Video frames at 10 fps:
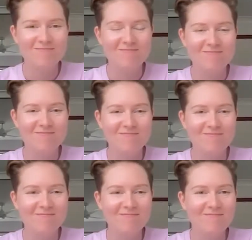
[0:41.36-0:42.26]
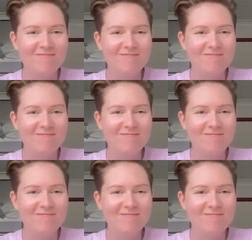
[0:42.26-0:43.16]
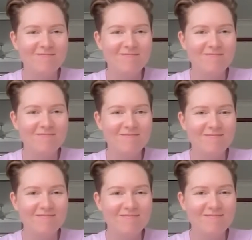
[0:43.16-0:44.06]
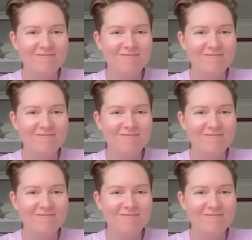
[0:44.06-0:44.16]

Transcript: The person shown says nothing.